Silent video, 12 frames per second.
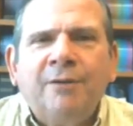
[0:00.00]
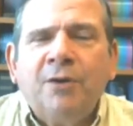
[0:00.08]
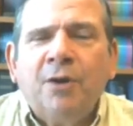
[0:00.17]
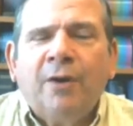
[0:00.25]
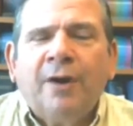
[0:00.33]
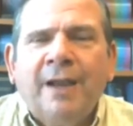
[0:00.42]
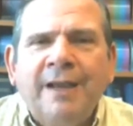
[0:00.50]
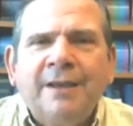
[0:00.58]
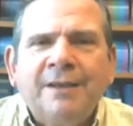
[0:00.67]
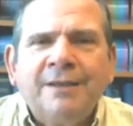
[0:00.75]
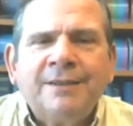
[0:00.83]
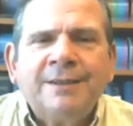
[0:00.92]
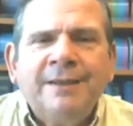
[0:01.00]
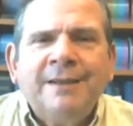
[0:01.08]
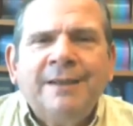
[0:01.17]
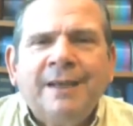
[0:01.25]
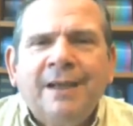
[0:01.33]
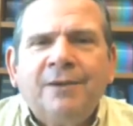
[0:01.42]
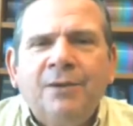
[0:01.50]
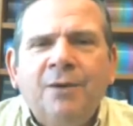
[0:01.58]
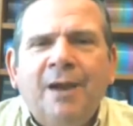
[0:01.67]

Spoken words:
If you're His and you